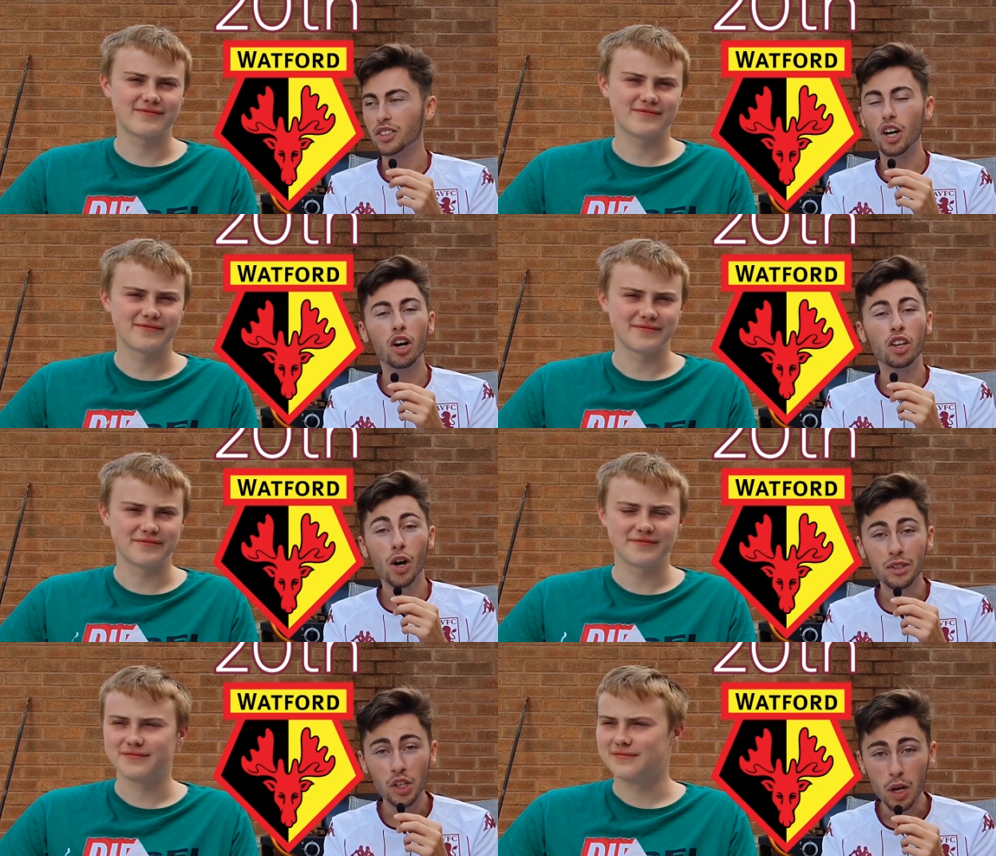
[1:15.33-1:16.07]
Speaker 1: I
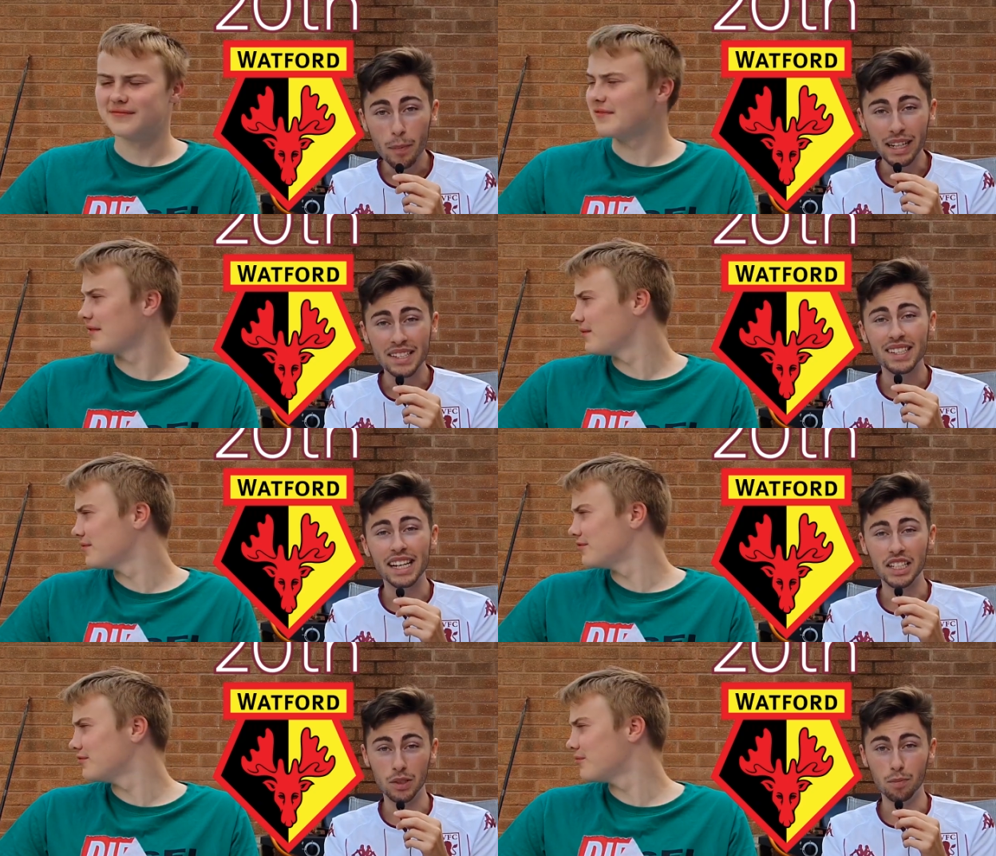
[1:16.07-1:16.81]
know it's only been a
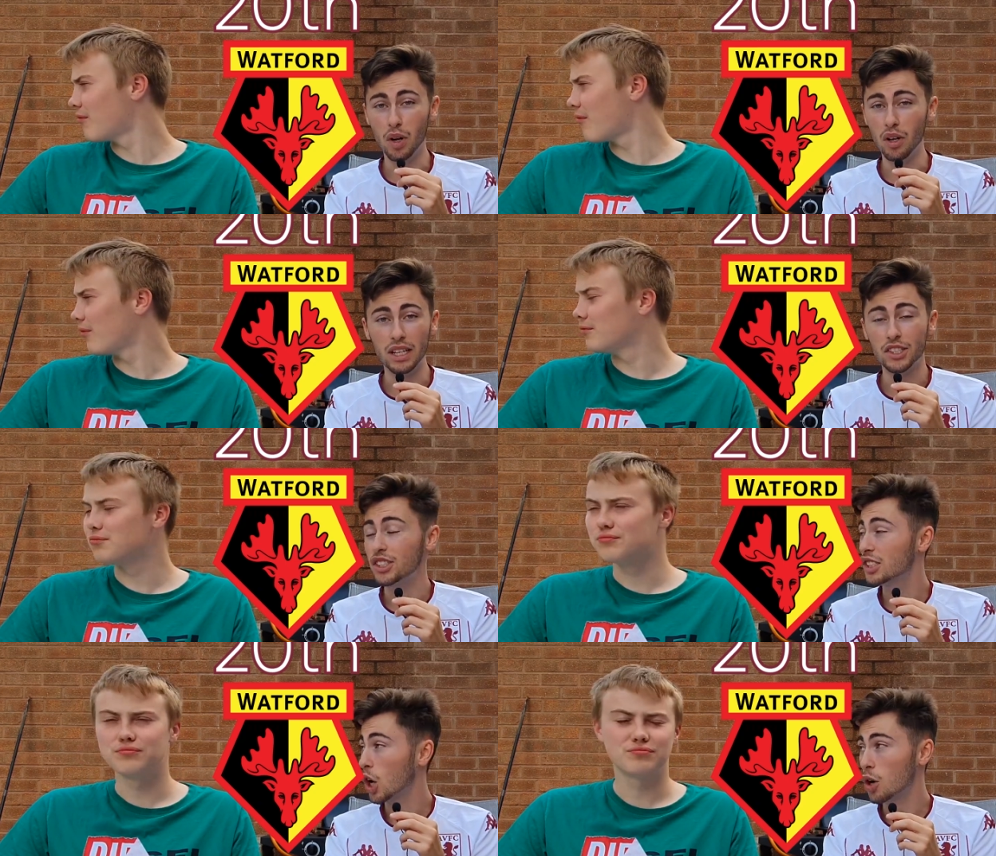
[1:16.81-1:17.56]
season, but there's
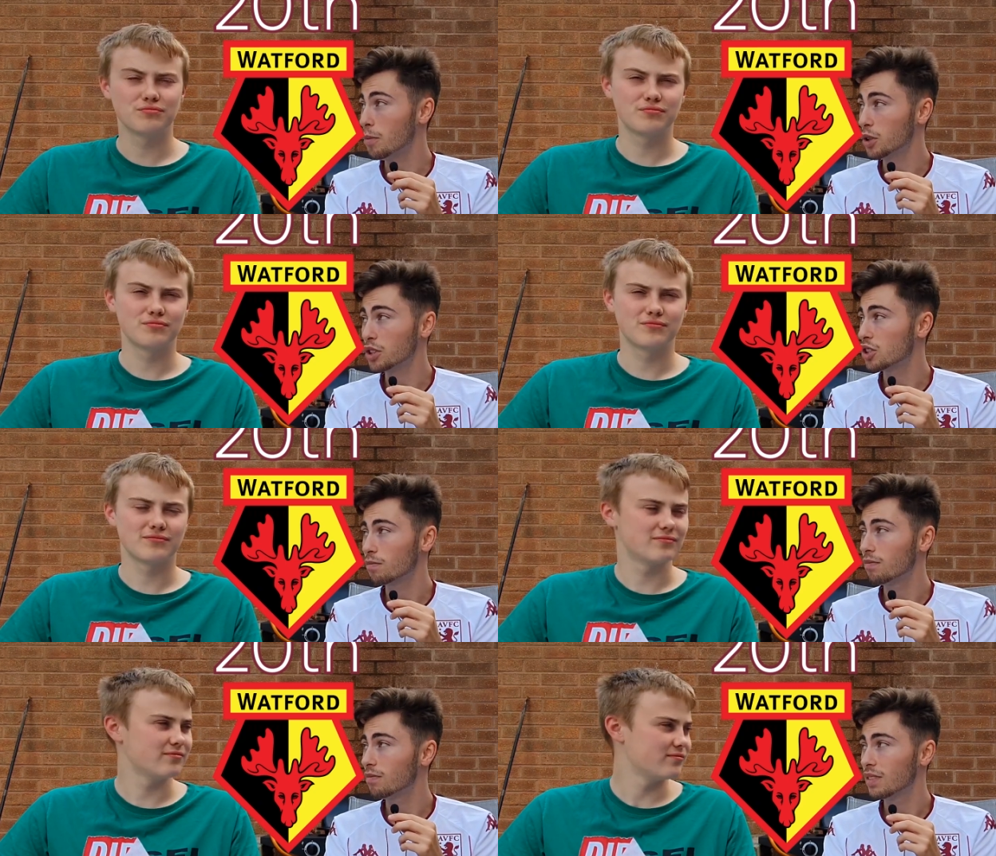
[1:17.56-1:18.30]
so
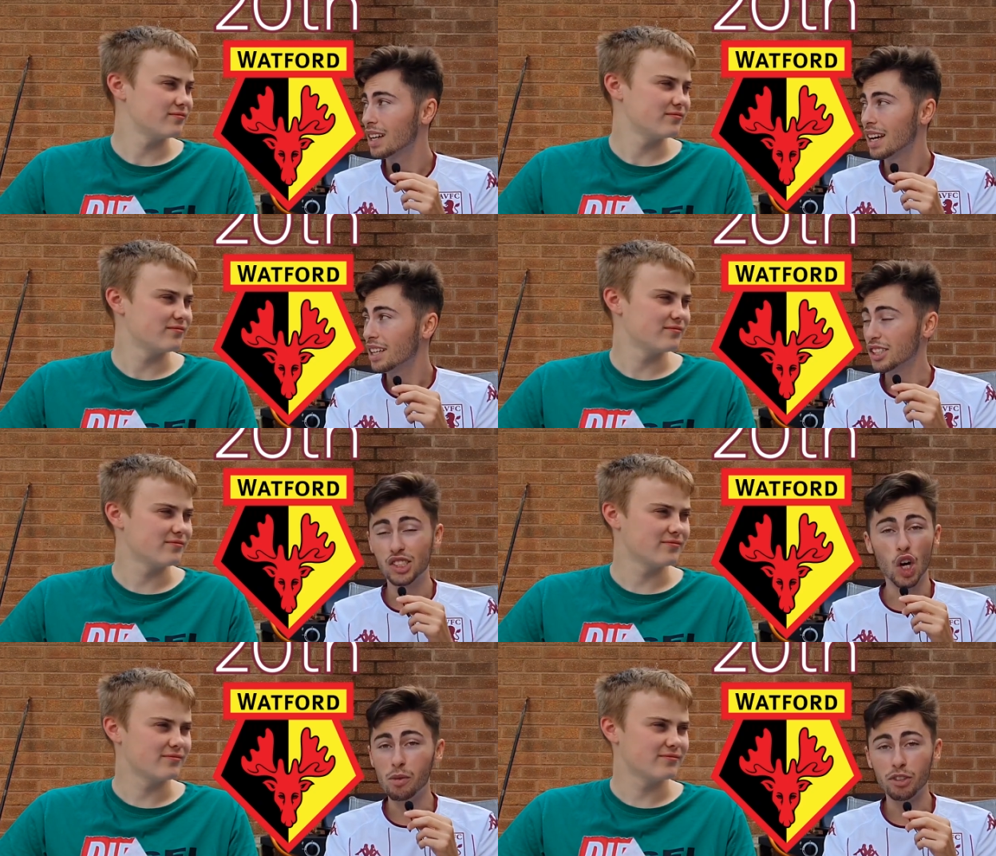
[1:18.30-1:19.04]
much
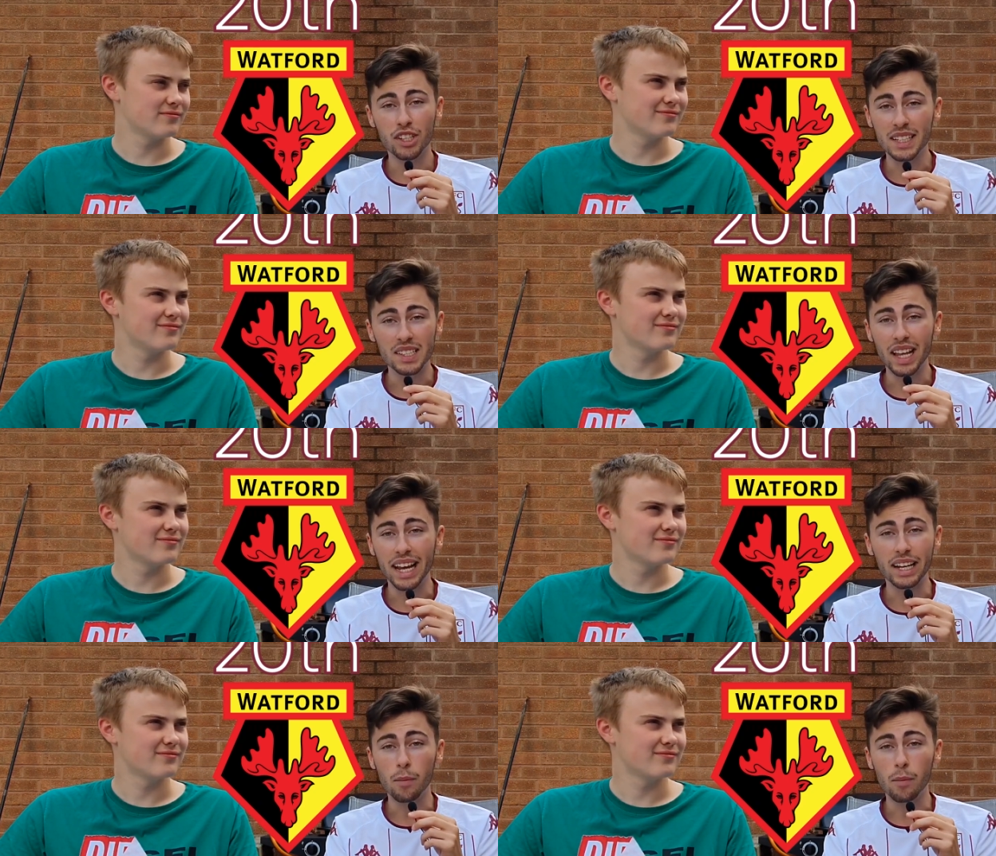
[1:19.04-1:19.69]
in this league.